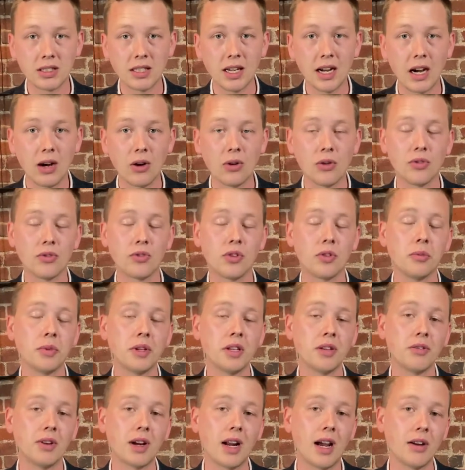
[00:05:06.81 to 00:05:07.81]
out from
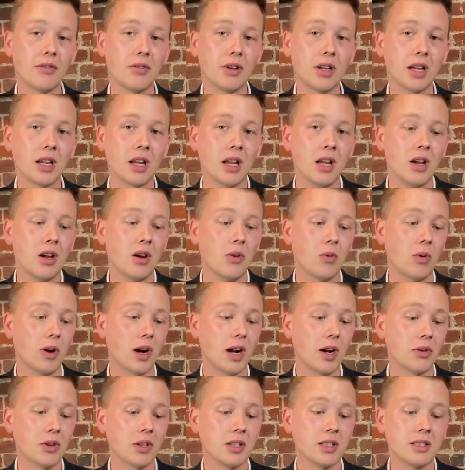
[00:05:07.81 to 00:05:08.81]
even having what I
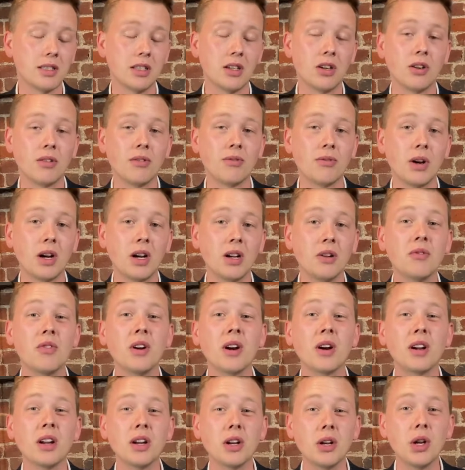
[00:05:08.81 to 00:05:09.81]
would consider a
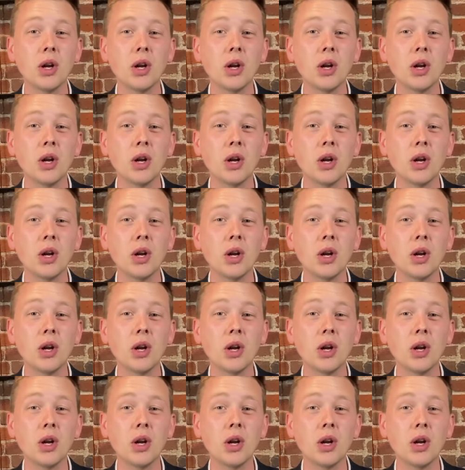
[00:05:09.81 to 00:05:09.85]
very